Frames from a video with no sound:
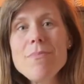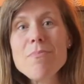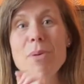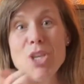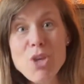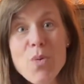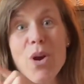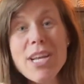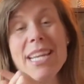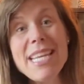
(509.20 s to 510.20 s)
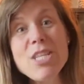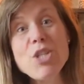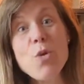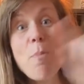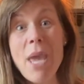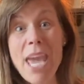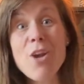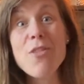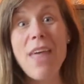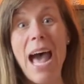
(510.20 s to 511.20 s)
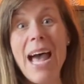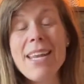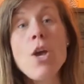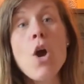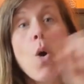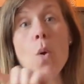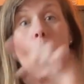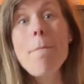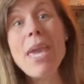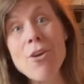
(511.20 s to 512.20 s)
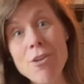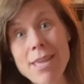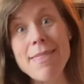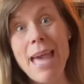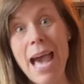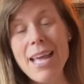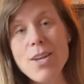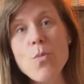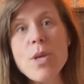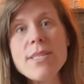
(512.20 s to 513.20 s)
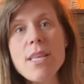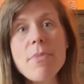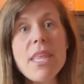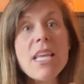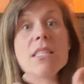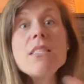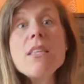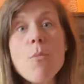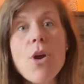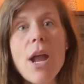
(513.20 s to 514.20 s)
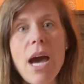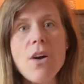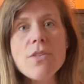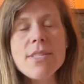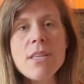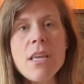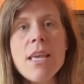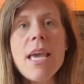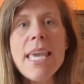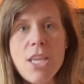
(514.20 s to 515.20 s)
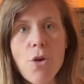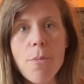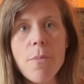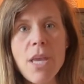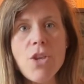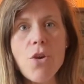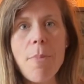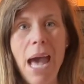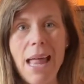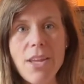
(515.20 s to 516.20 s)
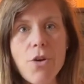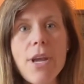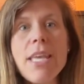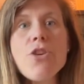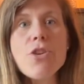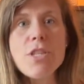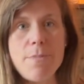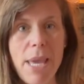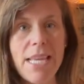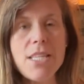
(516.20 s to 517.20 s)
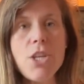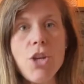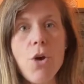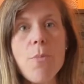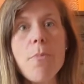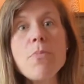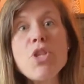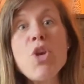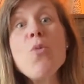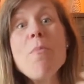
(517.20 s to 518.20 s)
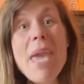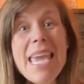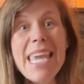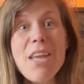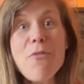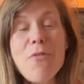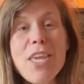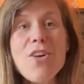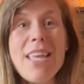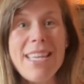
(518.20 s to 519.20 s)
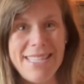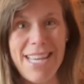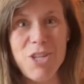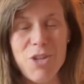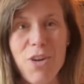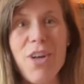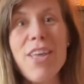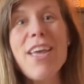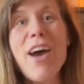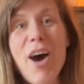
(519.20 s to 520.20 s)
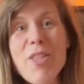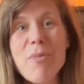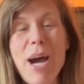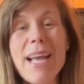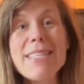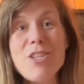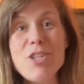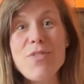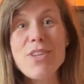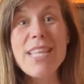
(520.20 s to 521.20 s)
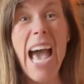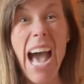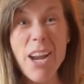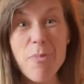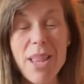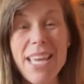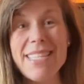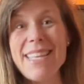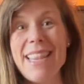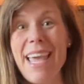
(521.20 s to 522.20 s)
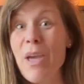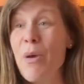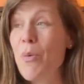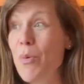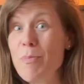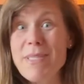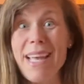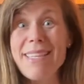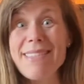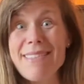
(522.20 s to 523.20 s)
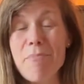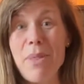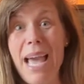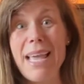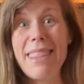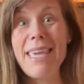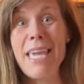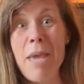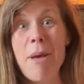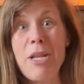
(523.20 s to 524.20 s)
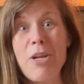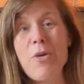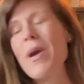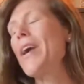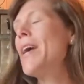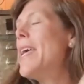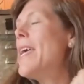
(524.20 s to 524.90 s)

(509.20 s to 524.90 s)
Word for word: but you are going to need to pair that or marry that with something somewhere else in your in your palette or in your space, you know, to make it feel intentional. Otherwise, it just feels out of place and like, whoops, that black thing came out of nowhere.